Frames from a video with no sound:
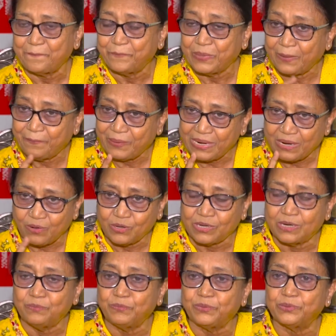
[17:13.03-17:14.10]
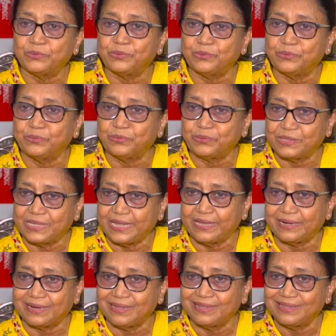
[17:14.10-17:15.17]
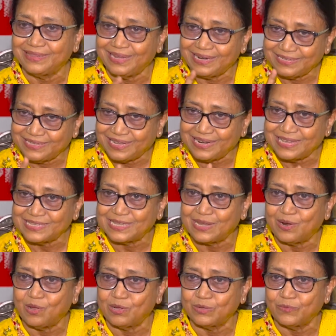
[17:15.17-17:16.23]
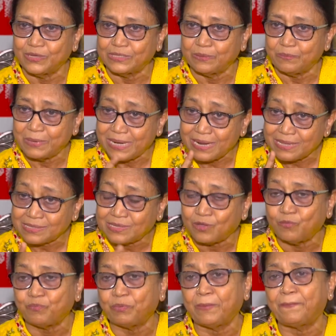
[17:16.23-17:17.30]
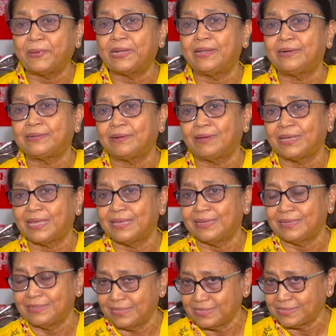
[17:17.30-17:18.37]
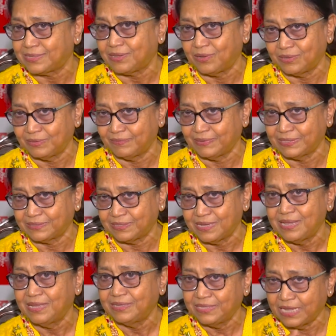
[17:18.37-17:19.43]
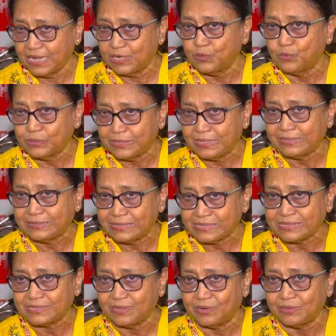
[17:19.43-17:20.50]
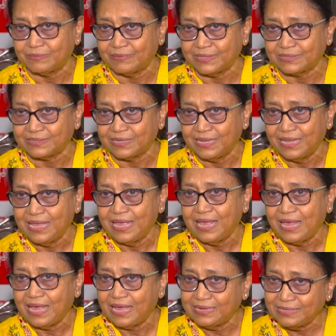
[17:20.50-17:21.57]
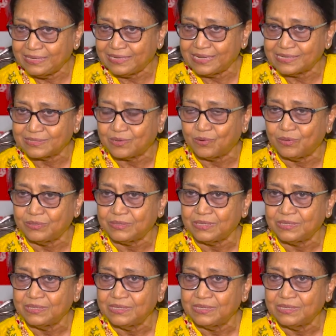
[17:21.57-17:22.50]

people have come to know that there is a language. Millions of people are talking in this language. They are using this language. And it has got